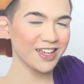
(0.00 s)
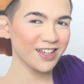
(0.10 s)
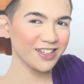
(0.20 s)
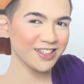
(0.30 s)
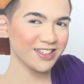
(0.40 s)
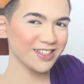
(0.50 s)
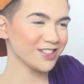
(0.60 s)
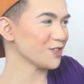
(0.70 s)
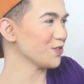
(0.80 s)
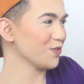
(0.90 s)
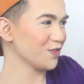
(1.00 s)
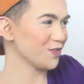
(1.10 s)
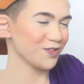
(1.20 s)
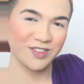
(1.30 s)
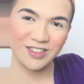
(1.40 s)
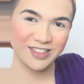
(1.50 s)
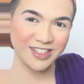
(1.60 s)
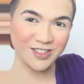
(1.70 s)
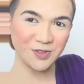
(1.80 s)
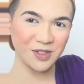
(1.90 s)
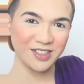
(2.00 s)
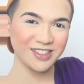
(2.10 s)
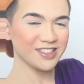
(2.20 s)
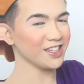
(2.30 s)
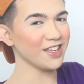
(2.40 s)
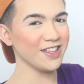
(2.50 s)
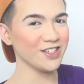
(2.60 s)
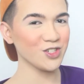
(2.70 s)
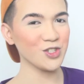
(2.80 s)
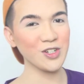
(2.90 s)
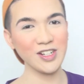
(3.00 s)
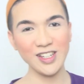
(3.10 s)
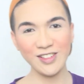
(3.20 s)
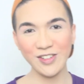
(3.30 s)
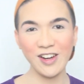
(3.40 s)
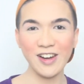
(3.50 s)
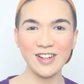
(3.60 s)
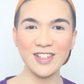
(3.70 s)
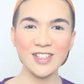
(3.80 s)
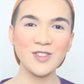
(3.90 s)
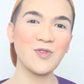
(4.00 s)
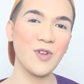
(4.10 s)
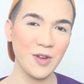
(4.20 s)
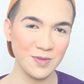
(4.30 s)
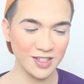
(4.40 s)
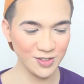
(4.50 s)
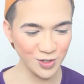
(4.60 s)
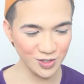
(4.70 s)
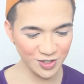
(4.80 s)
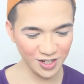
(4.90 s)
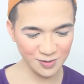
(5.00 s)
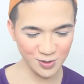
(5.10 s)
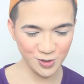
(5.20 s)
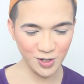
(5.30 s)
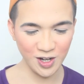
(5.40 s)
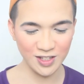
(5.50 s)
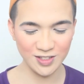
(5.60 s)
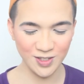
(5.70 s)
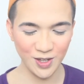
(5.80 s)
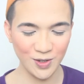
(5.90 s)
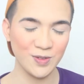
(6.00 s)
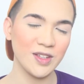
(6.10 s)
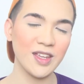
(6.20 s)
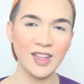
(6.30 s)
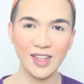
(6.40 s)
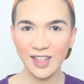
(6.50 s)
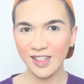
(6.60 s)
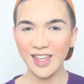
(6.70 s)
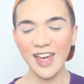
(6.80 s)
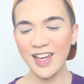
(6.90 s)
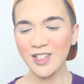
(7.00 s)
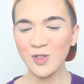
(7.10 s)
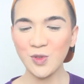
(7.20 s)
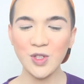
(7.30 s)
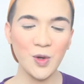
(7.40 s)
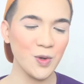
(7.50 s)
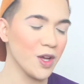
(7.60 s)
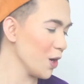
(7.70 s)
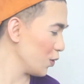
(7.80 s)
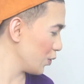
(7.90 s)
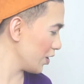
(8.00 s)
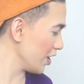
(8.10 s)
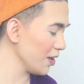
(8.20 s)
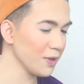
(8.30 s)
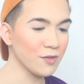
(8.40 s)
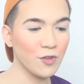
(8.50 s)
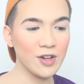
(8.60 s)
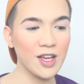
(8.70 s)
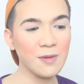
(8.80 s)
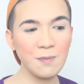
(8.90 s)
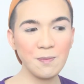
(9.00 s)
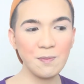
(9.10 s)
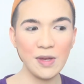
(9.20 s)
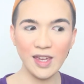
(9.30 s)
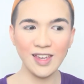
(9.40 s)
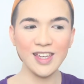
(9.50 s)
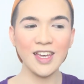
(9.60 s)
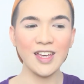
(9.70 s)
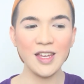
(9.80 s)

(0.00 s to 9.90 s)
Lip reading: that is this one, the Alicia Inner Artist from Sister James Charles. So yes, so we're aiming for that pink